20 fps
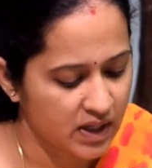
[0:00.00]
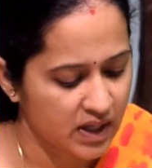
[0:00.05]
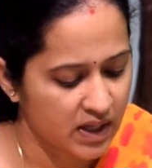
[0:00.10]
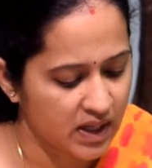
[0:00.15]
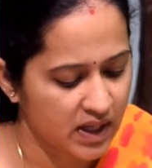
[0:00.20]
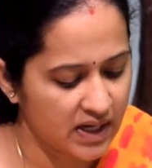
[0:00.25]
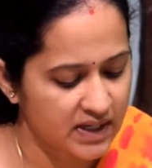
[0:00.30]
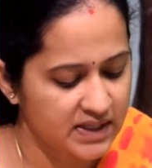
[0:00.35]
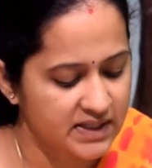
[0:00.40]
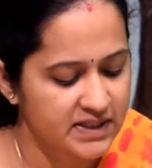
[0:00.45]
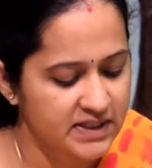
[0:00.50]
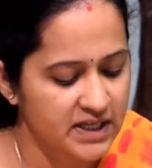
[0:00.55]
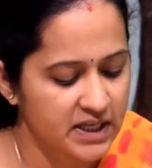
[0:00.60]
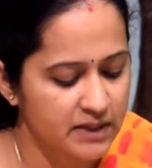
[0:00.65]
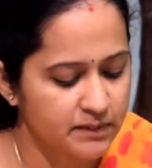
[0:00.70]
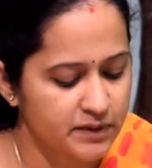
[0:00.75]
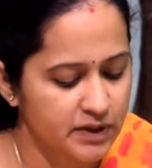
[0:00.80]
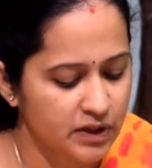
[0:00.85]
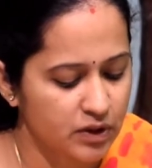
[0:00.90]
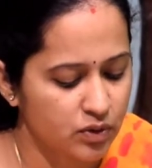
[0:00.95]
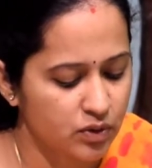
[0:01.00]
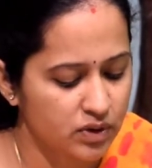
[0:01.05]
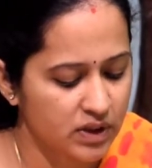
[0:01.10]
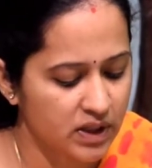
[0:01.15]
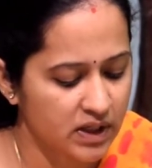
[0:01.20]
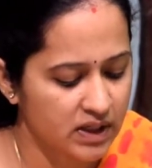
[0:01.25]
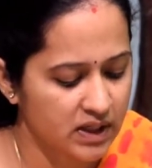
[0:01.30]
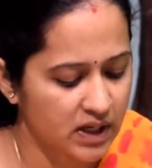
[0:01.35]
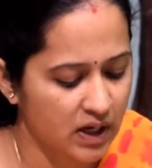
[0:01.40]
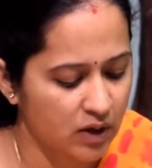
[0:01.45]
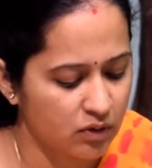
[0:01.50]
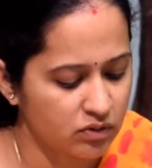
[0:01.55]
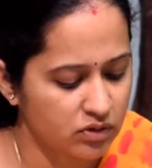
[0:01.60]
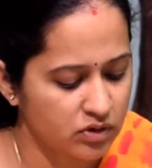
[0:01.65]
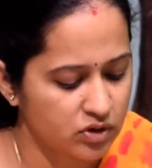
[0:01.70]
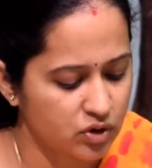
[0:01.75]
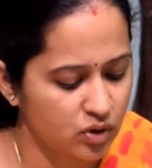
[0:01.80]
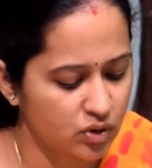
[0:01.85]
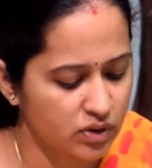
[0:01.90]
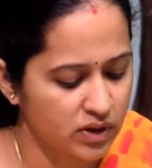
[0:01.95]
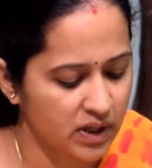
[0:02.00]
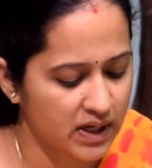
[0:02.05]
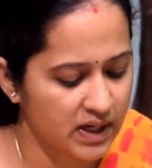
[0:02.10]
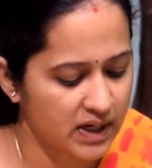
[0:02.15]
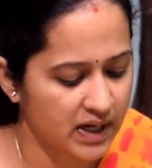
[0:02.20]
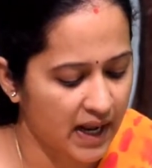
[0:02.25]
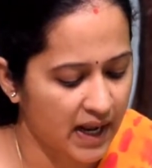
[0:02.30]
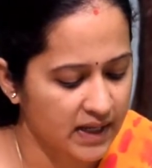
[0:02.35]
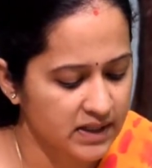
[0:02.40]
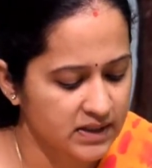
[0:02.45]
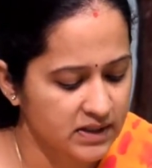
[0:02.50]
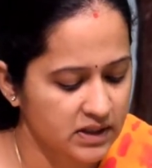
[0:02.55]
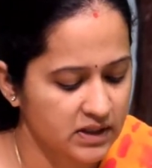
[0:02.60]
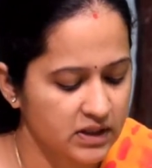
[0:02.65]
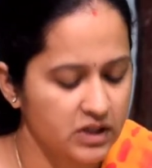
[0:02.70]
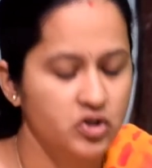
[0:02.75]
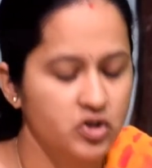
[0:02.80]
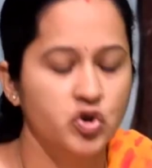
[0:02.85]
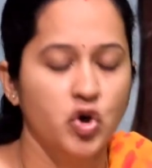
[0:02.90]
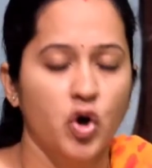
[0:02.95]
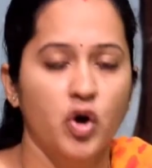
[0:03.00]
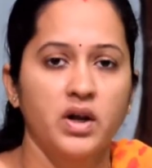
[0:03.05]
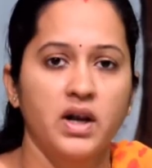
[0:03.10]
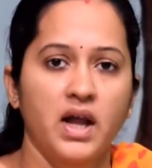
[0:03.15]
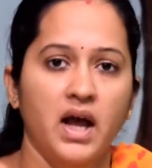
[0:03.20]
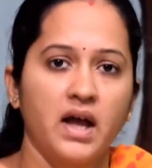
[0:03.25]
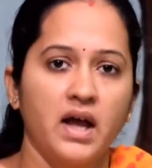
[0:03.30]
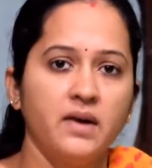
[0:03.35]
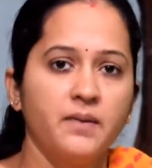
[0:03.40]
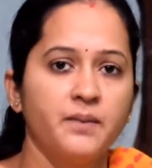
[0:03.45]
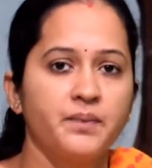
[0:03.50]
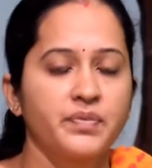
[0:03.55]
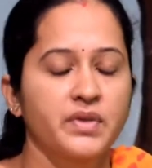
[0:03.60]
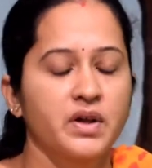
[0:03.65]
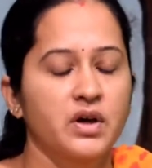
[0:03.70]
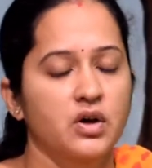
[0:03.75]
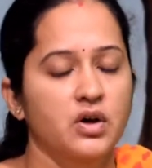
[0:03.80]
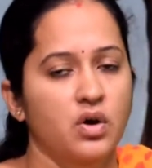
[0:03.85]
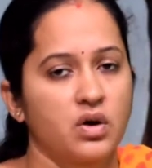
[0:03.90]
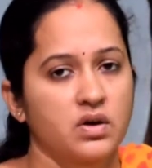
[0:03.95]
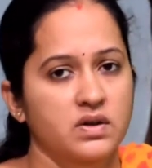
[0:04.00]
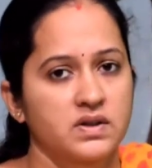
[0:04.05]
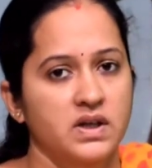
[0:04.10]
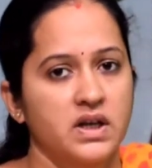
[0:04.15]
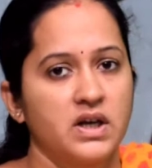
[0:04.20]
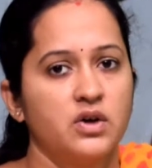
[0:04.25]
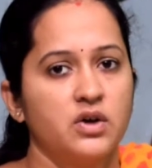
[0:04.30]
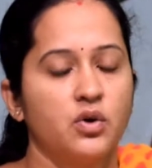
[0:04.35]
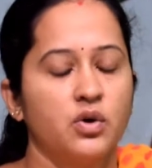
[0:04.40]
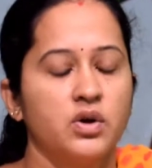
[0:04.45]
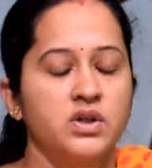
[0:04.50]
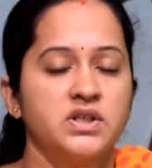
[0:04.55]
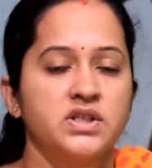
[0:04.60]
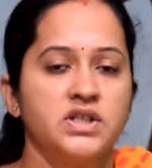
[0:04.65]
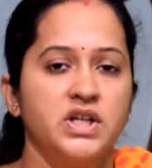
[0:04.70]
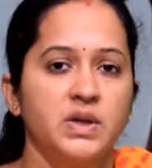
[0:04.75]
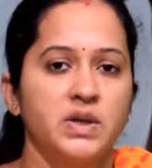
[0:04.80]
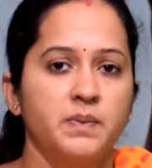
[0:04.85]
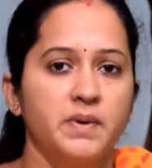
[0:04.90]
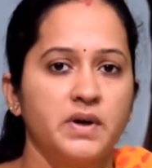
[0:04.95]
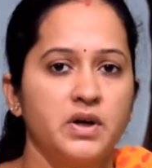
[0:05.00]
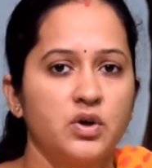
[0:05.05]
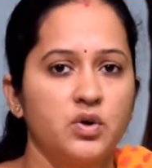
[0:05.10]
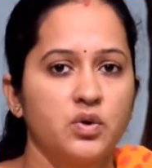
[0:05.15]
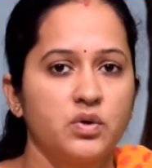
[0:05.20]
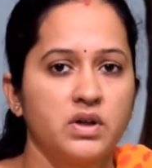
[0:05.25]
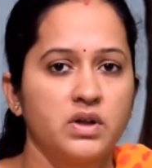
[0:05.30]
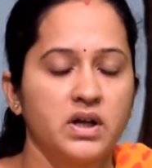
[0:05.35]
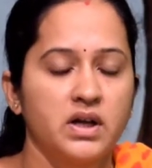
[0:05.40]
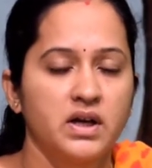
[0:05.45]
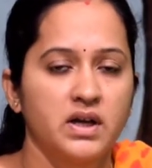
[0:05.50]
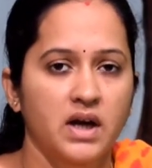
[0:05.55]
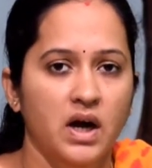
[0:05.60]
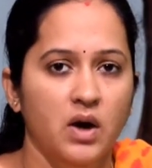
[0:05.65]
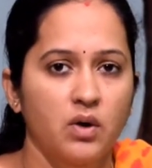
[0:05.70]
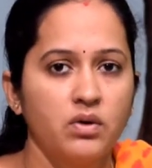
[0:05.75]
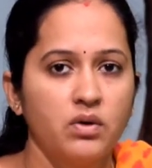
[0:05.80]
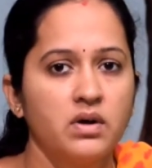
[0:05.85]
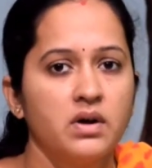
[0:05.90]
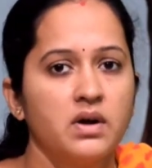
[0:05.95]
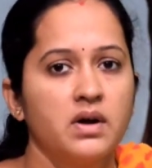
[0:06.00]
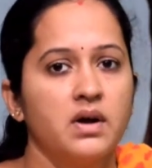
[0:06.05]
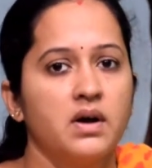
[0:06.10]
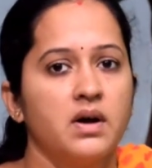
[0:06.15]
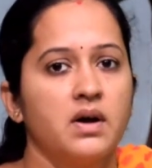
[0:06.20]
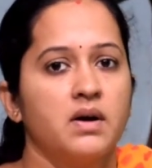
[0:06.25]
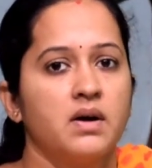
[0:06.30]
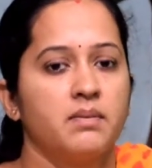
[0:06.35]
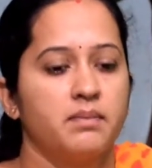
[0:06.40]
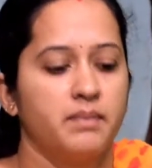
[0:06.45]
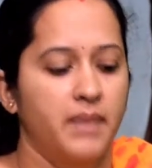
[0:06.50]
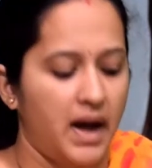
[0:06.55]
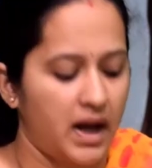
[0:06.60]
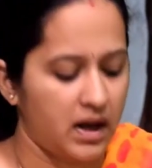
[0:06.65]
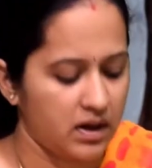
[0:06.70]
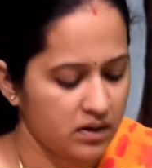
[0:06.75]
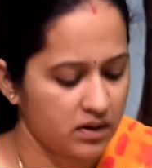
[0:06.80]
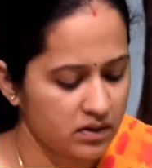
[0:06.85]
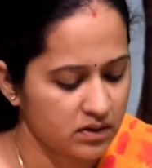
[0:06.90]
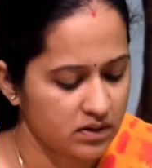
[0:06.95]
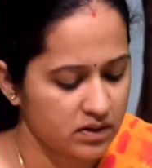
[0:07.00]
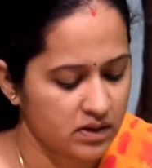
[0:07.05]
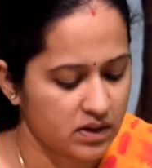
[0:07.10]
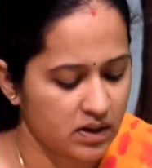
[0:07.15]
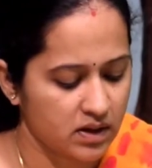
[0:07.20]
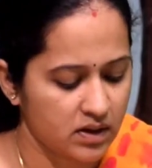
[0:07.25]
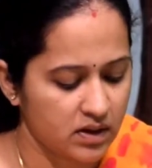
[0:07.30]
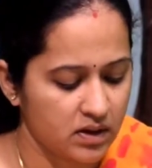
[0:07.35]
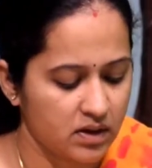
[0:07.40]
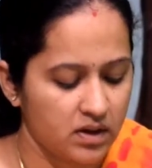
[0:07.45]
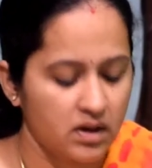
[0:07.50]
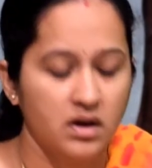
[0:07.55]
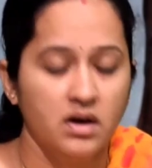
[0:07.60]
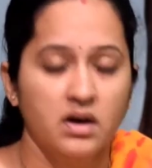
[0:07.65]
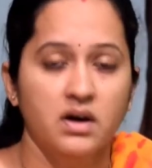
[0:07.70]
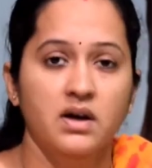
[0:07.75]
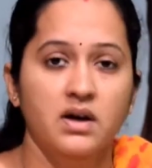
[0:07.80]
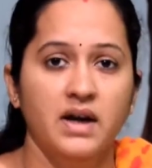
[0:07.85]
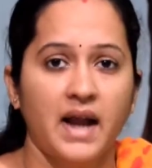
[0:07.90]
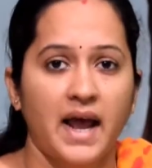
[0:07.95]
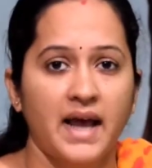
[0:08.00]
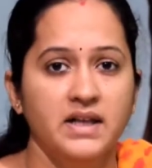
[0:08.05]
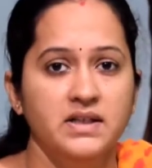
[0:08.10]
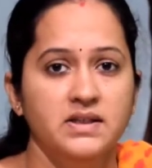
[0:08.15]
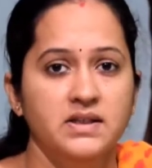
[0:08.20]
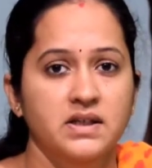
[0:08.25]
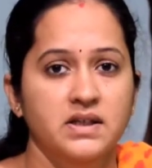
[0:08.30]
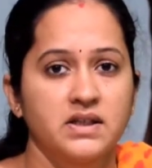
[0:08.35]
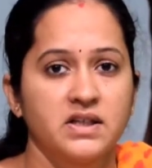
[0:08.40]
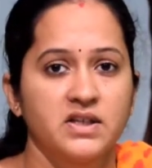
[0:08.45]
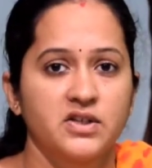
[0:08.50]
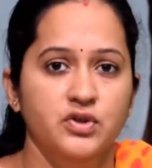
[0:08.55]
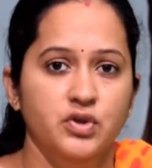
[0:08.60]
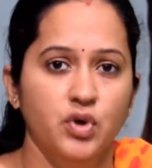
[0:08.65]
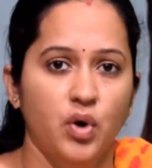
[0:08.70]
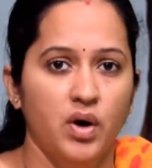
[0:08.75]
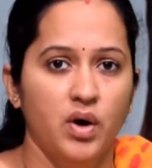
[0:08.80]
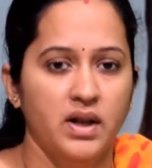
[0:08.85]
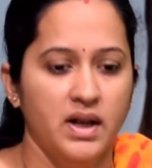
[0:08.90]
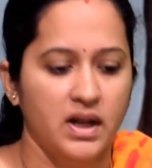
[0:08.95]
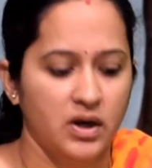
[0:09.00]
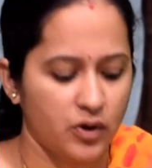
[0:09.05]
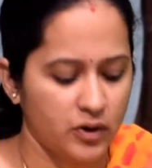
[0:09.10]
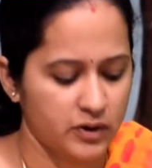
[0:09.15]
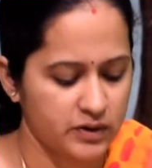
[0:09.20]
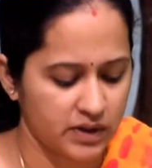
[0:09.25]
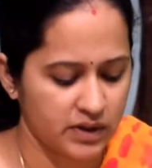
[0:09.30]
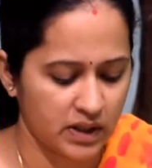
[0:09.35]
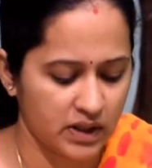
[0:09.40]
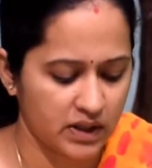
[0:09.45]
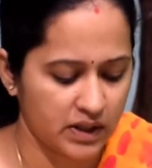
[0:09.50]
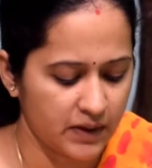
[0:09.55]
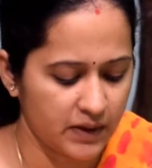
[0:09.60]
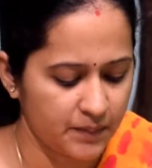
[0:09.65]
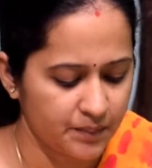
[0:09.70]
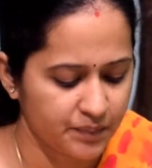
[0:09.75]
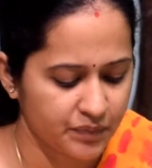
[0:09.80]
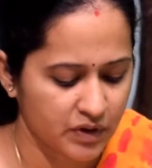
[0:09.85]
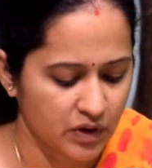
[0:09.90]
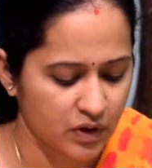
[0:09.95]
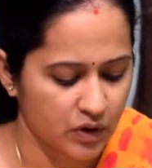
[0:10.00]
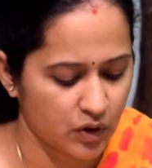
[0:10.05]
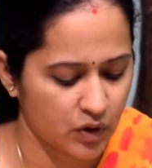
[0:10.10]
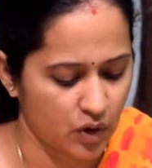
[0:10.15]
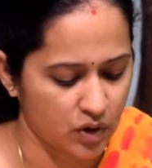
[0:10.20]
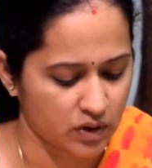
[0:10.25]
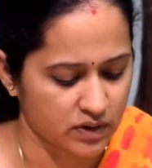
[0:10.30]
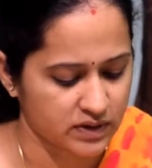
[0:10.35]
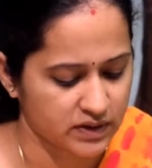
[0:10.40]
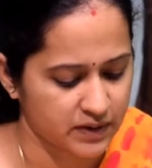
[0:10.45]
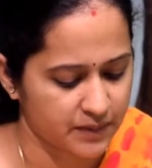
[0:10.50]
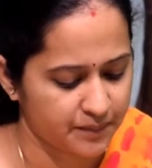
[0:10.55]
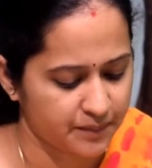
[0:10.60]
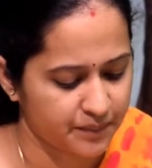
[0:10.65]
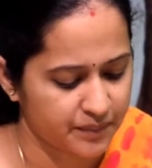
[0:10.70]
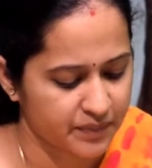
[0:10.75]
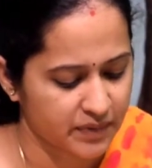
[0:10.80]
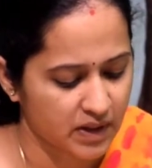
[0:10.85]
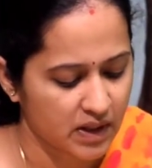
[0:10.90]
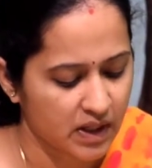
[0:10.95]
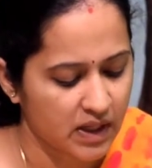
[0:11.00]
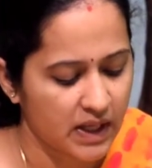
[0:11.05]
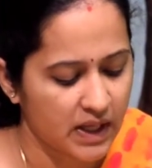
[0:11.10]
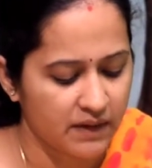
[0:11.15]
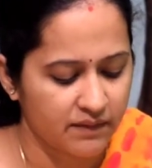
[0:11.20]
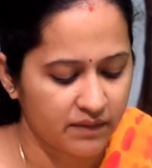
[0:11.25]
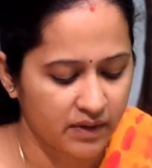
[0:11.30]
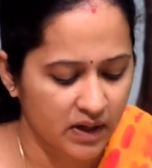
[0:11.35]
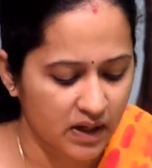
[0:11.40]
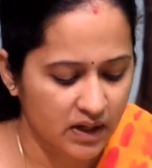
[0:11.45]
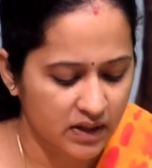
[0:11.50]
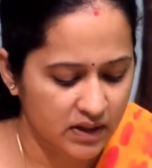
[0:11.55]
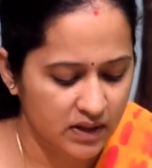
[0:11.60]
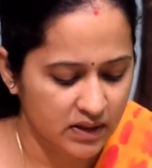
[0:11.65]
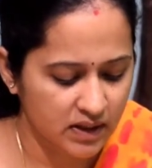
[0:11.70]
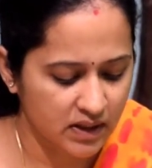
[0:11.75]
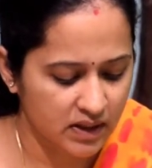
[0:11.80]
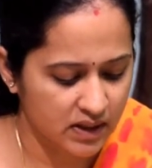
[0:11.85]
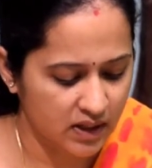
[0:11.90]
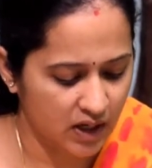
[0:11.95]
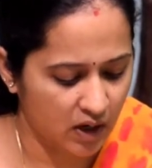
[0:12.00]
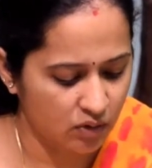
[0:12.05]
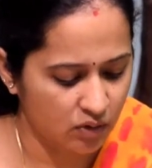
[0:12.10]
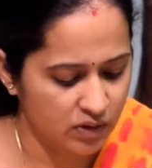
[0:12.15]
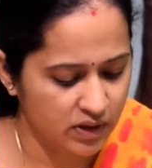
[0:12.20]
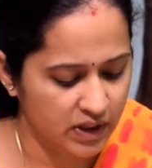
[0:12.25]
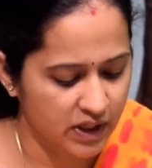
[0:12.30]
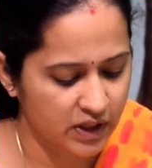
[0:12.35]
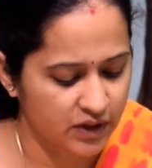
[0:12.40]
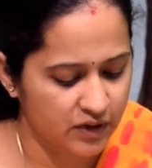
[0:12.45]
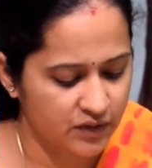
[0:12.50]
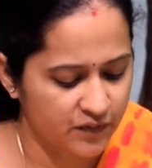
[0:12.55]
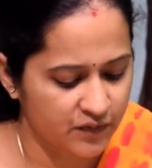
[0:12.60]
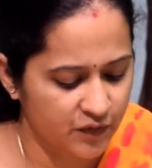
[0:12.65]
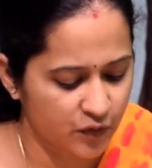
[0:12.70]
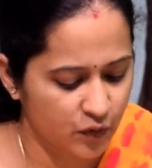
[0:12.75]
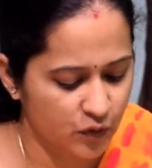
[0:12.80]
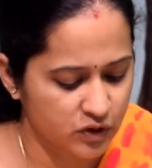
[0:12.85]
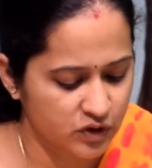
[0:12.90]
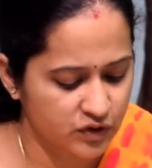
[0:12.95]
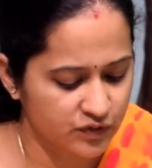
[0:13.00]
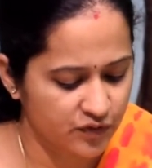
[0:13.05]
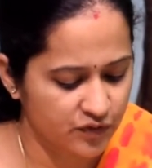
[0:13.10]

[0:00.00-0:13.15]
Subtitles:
it seeps into the ground through the cracks in the soil and rocks. It goes deep into the ground by the cracks in the soil and also in the rocks. Even under the ground, it flows